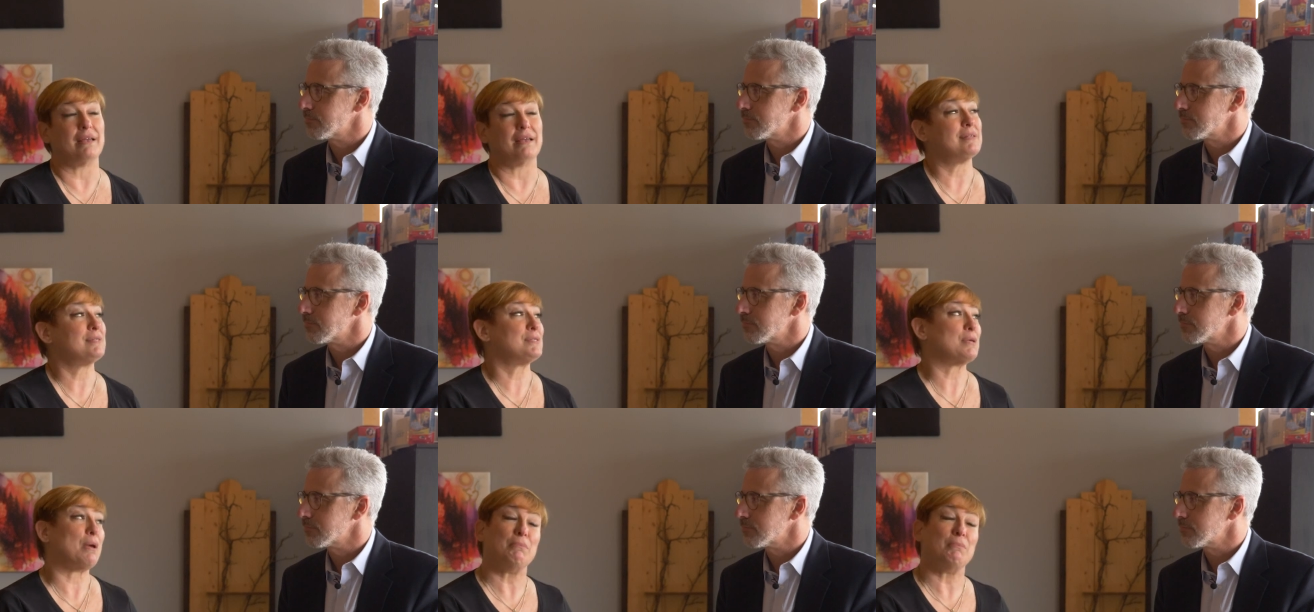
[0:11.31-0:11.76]

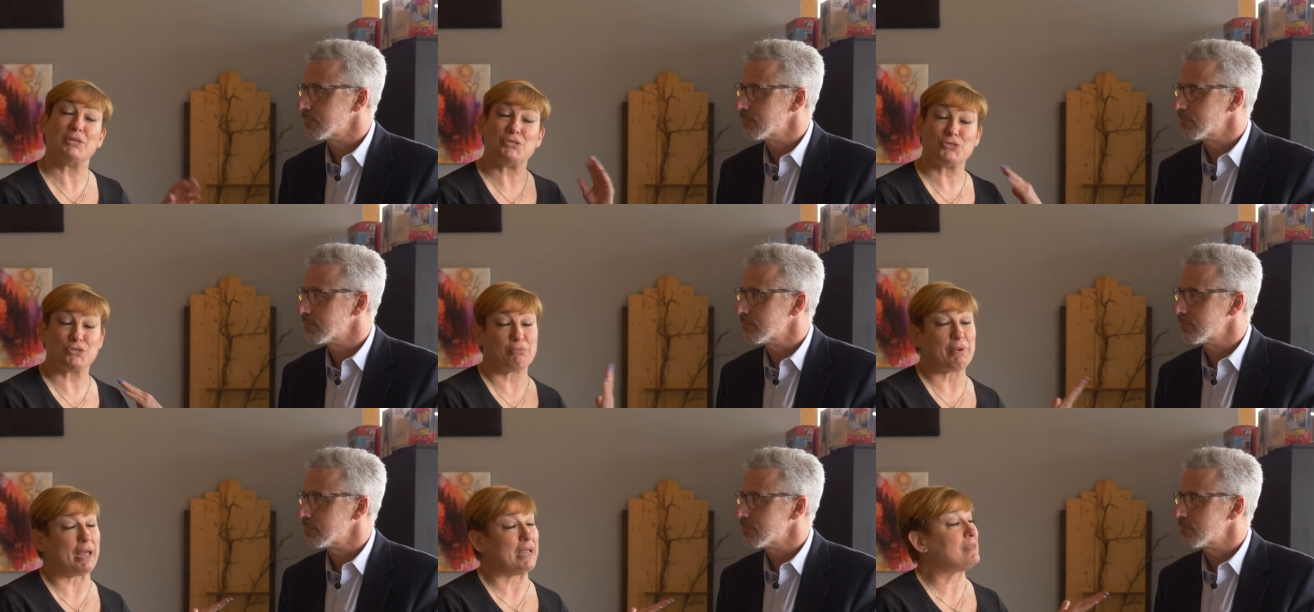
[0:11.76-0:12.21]
Speaker 1: is
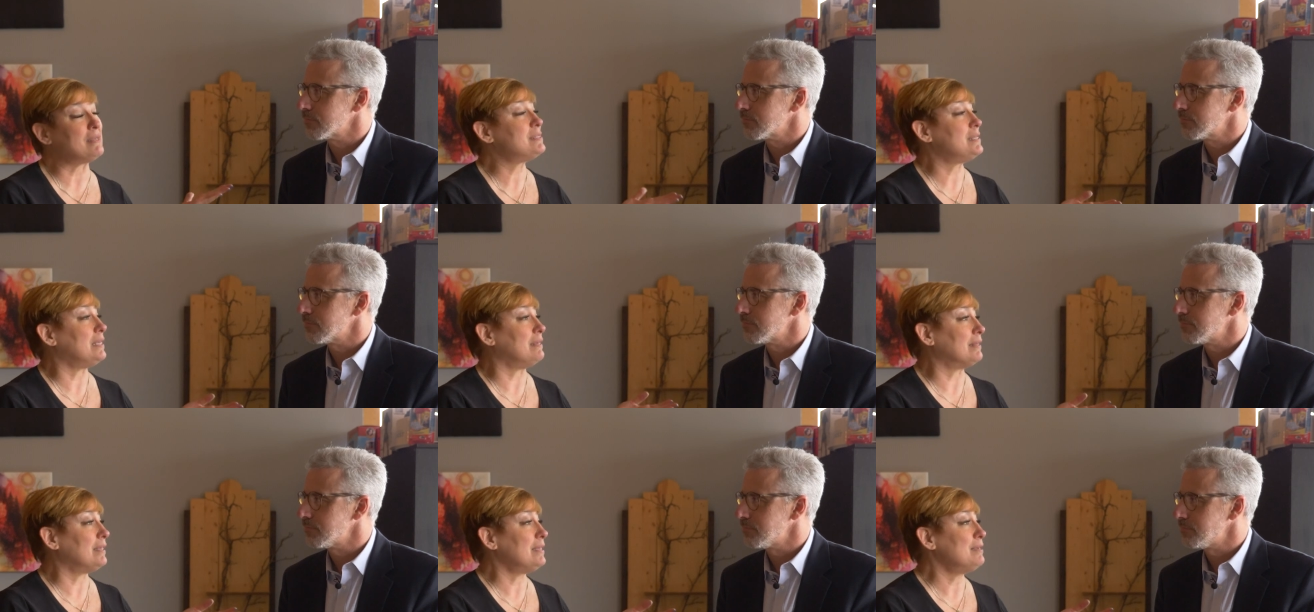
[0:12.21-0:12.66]
Mr. Mike
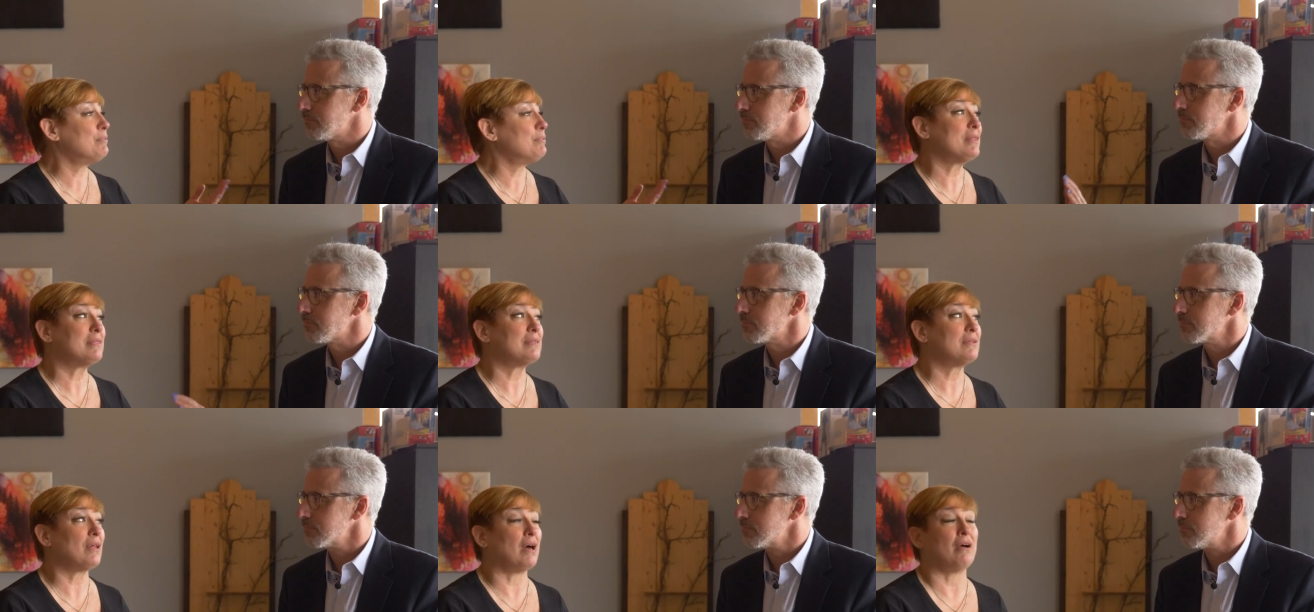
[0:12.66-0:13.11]
Seeley with
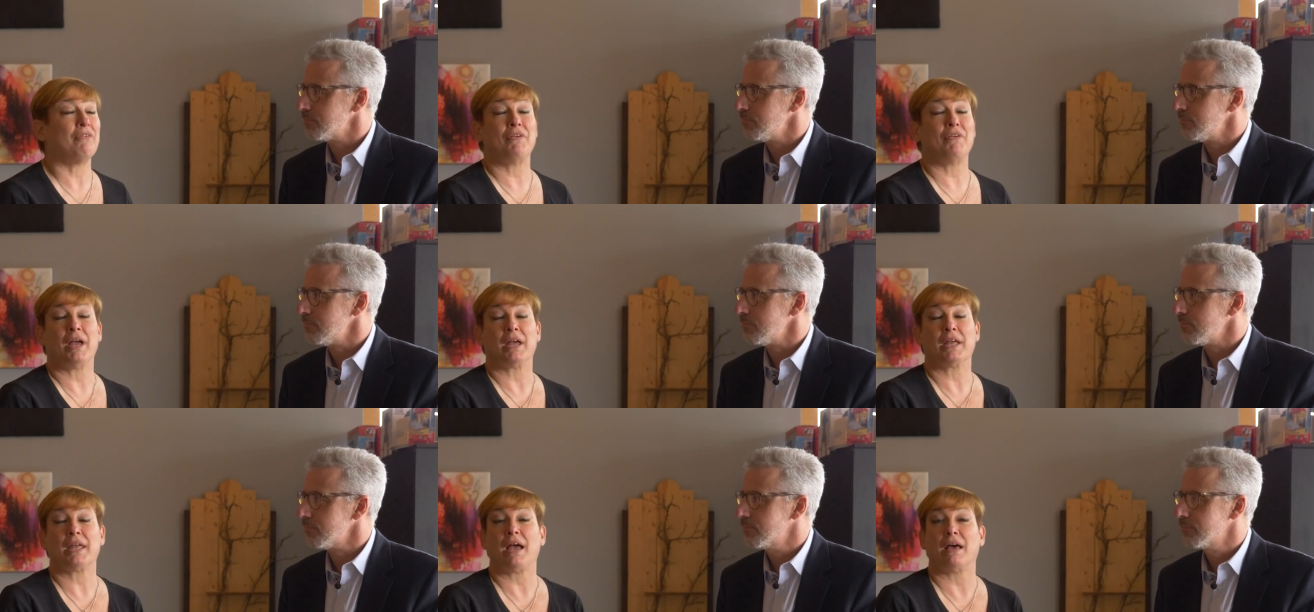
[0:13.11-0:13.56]
the
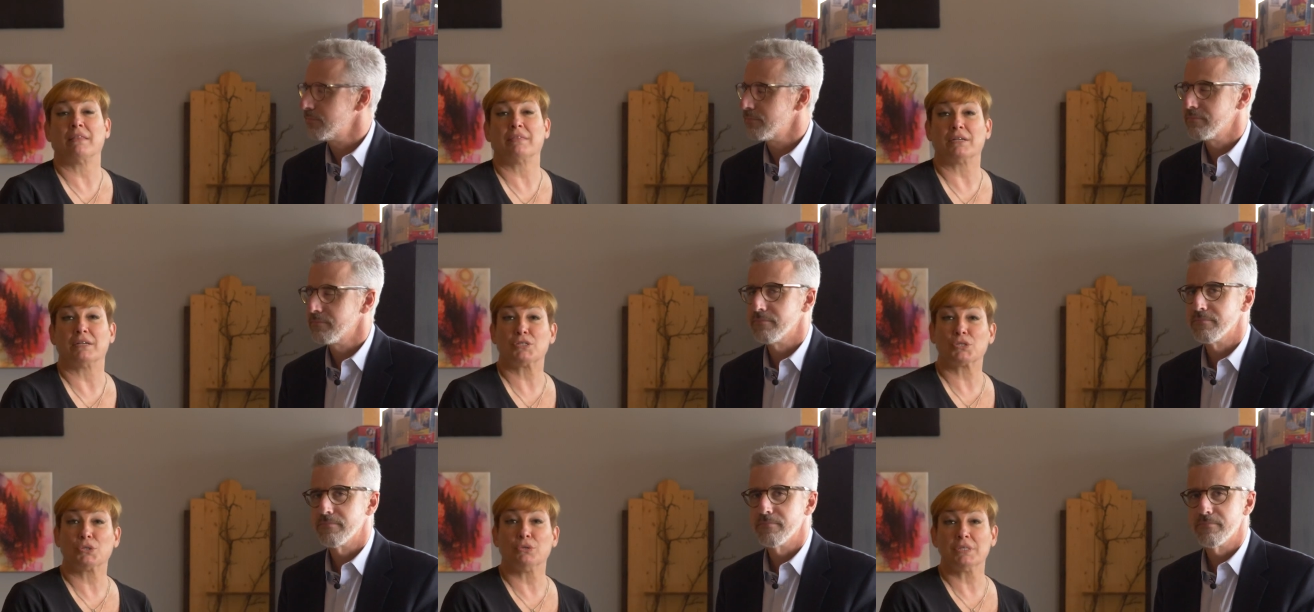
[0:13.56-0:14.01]
Lafayette Catholic
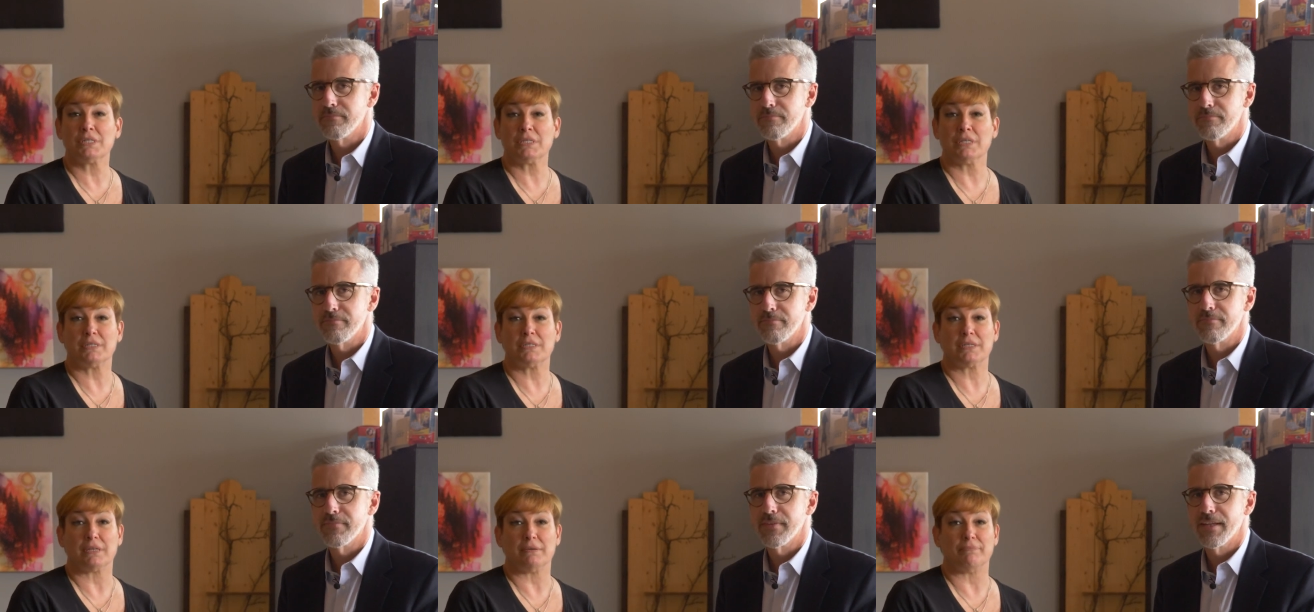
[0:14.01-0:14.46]
School
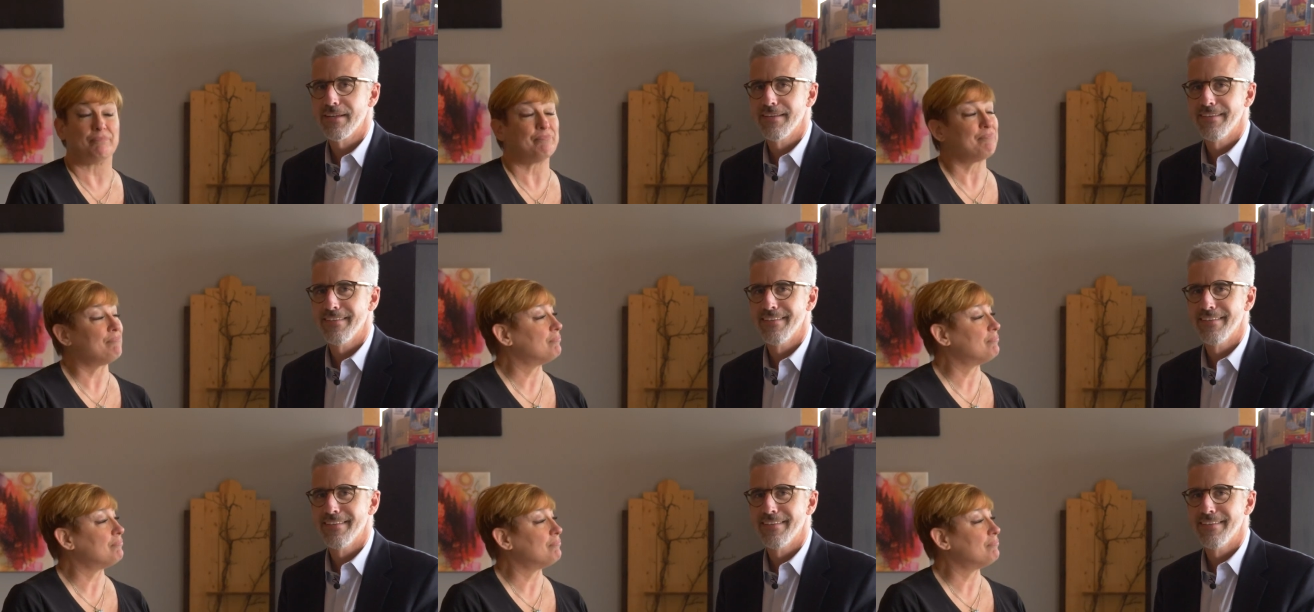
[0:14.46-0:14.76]
System.